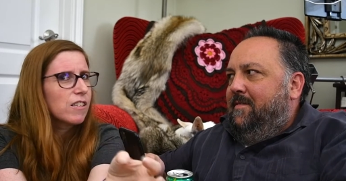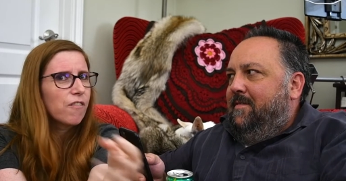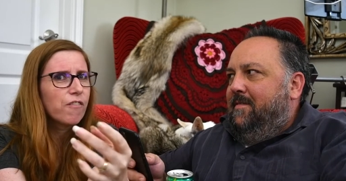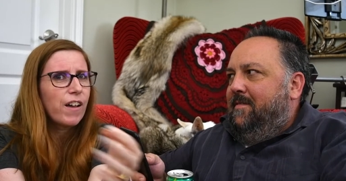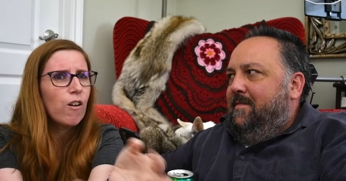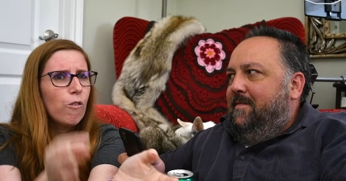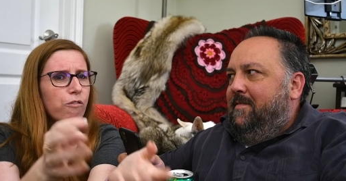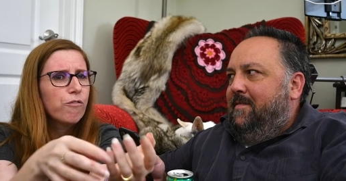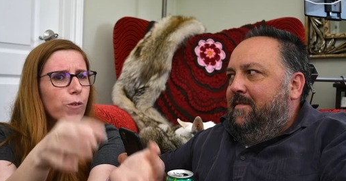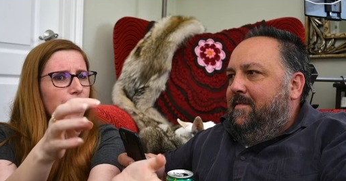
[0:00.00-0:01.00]
Speaker 1: a valve
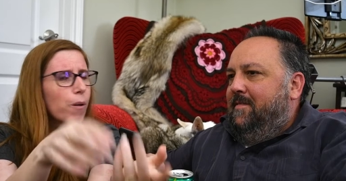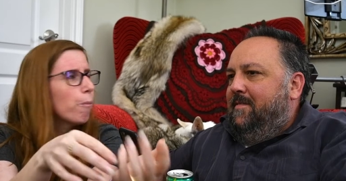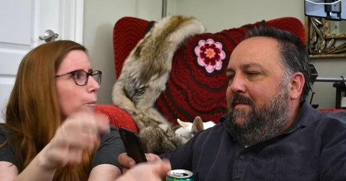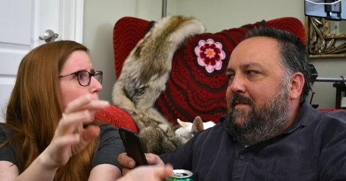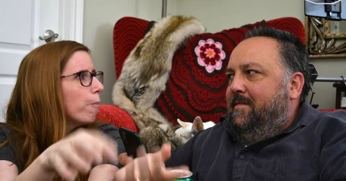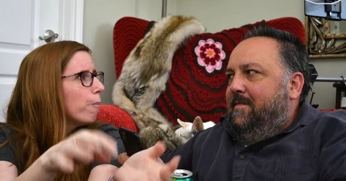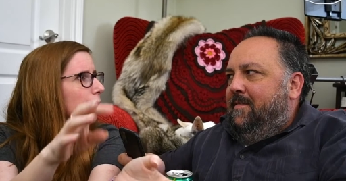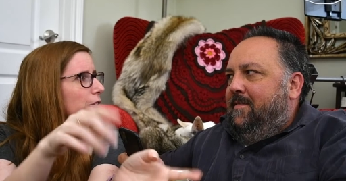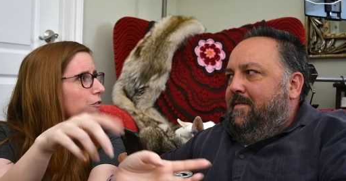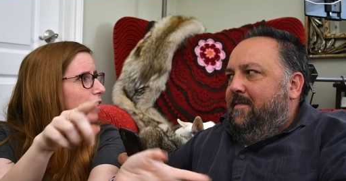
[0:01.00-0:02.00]
with a
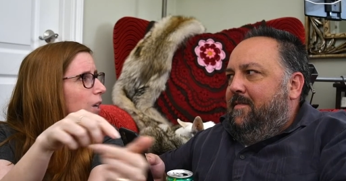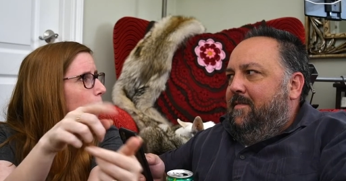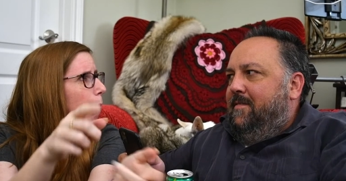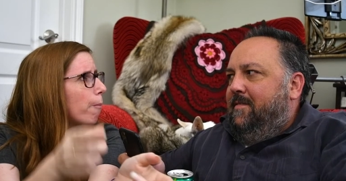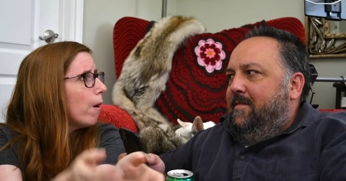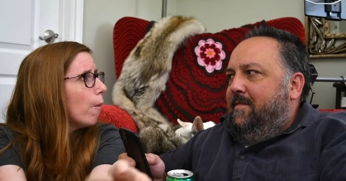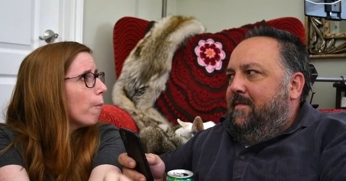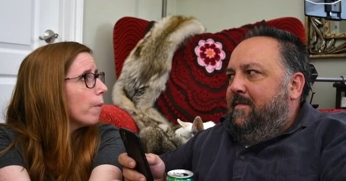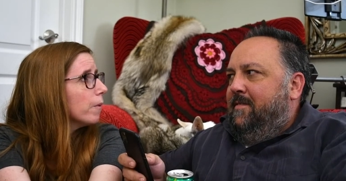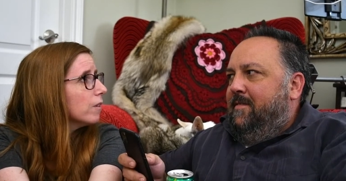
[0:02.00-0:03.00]
for a pump
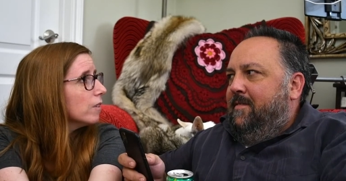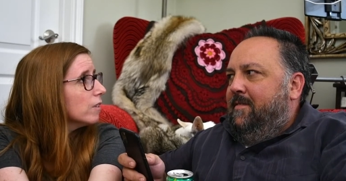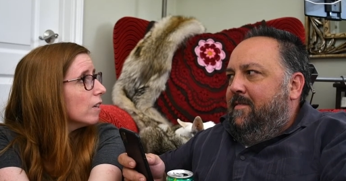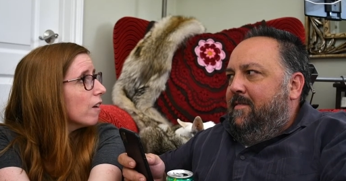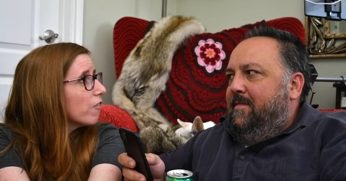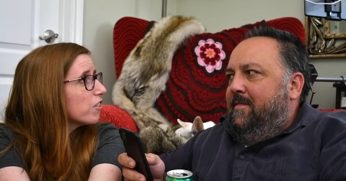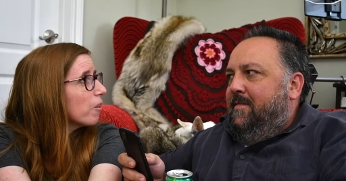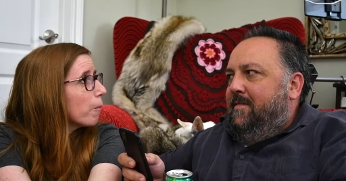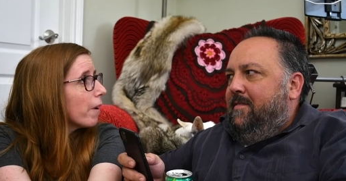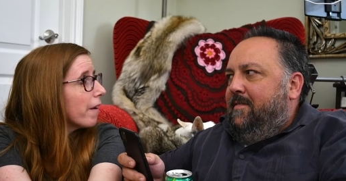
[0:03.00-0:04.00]
of
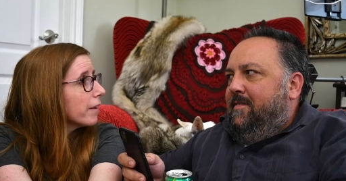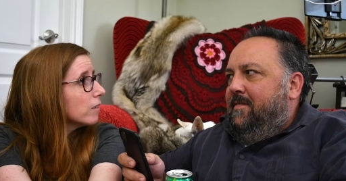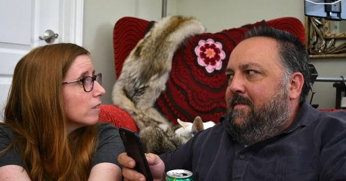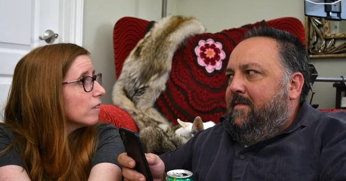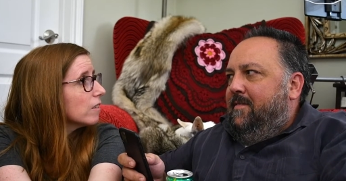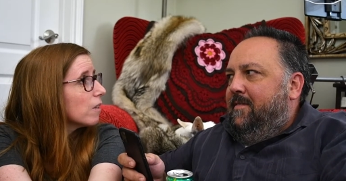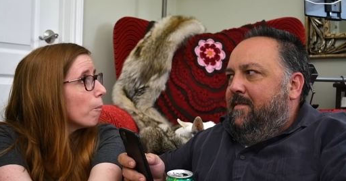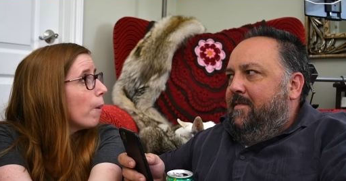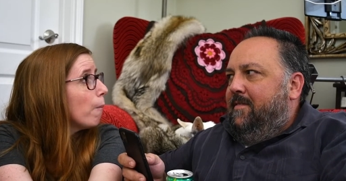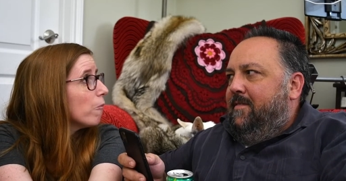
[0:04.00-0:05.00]
some kind. It's a
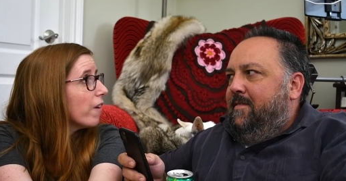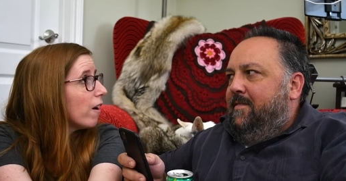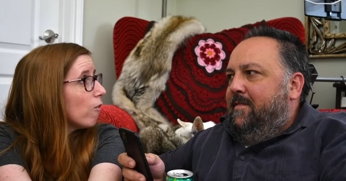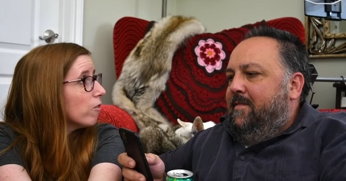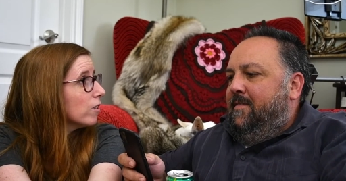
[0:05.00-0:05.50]
pump valve.